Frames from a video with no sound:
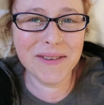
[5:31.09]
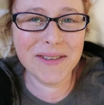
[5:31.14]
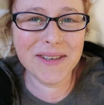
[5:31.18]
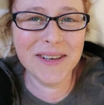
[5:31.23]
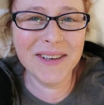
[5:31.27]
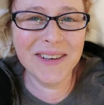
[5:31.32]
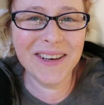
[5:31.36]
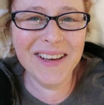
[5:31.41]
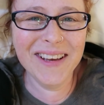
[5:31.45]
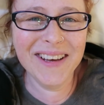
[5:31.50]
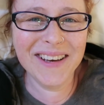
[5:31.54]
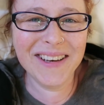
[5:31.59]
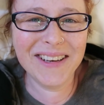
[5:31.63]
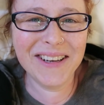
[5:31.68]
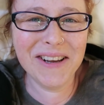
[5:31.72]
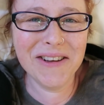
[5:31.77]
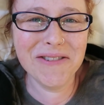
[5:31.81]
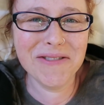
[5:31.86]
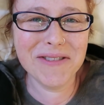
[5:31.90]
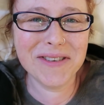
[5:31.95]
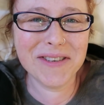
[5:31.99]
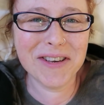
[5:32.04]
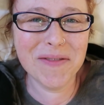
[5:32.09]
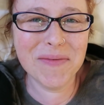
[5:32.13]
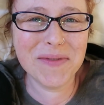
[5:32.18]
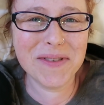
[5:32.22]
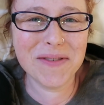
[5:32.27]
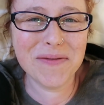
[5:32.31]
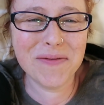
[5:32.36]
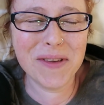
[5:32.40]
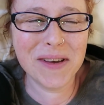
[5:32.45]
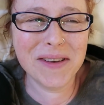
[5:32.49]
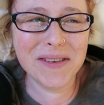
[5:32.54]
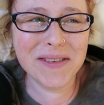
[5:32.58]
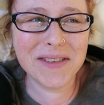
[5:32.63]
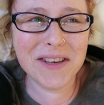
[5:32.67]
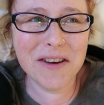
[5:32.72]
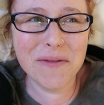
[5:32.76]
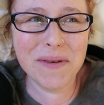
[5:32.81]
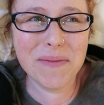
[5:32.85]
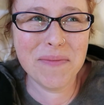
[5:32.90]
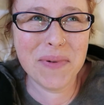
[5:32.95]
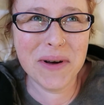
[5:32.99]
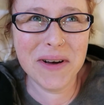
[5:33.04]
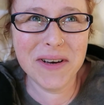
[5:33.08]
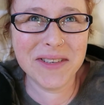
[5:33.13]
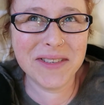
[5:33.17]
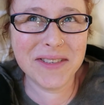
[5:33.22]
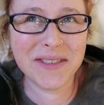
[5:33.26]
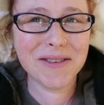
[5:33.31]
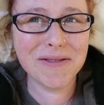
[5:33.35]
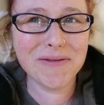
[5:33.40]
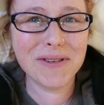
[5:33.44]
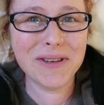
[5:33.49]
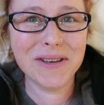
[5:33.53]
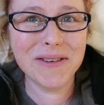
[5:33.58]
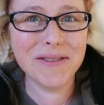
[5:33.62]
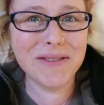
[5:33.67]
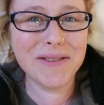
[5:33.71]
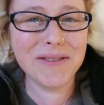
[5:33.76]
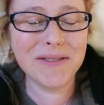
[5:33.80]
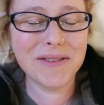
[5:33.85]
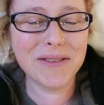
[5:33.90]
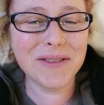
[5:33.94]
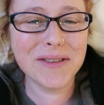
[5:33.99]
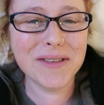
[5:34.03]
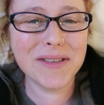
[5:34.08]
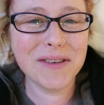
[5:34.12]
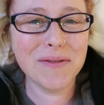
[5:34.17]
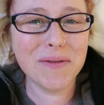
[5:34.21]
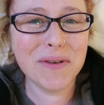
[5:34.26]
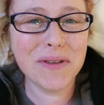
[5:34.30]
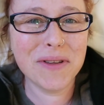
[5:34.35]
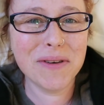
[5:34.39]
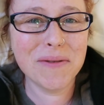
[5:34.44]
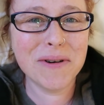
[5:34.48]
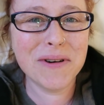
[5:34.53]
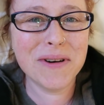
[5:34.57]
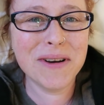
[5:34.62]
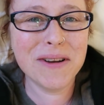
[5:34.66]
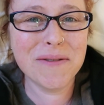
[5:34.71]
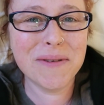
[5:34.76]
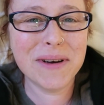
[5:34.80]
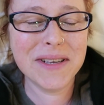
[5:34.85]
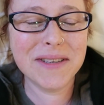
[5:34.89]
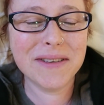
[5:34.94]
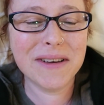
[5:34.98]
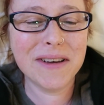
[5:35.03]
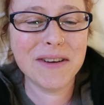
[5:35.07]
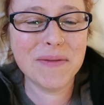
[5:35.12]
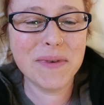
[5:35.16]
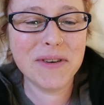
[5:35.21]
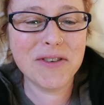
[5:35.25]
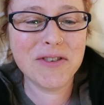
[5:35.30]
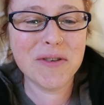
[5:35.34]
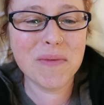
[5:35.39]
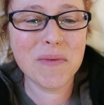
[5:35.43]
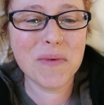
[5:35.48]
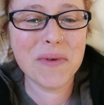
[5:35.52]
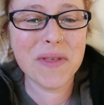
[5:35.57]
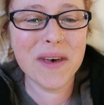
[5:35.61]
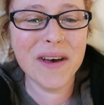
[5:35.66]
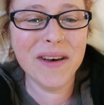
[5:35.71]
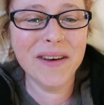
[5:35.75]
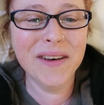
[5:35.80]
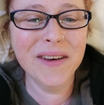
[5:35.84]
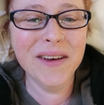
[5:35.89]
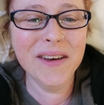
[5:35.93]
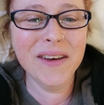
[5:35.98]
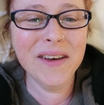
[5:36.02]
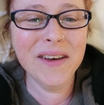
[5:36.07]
It's like close-ups of things going past, so close you couldn't see what they were anyway, so I had a bit of trouble with that.